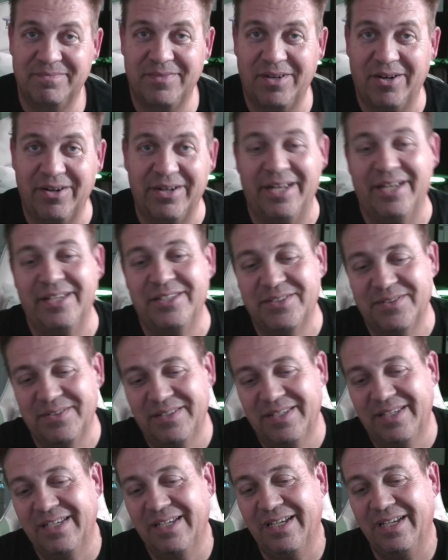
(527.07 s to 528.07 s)
All right, guys,
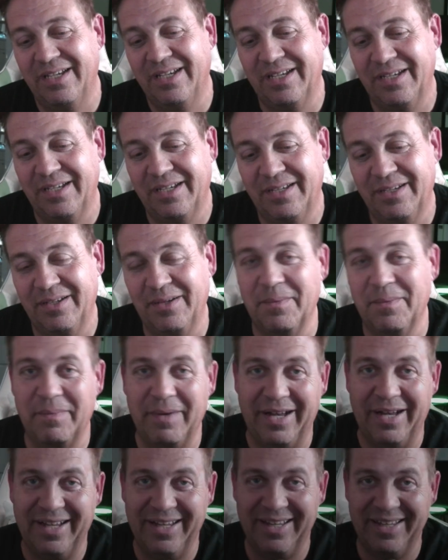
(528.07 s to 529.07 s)

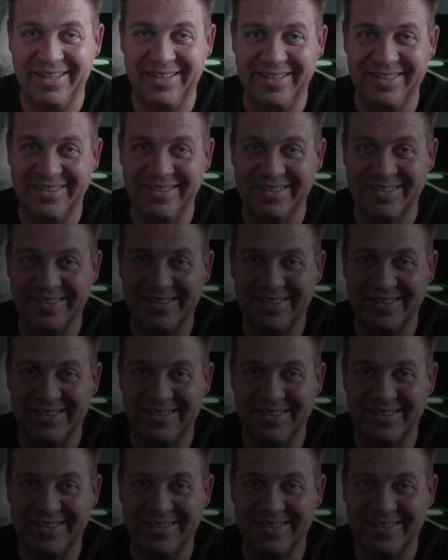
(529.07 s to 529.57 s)
bye.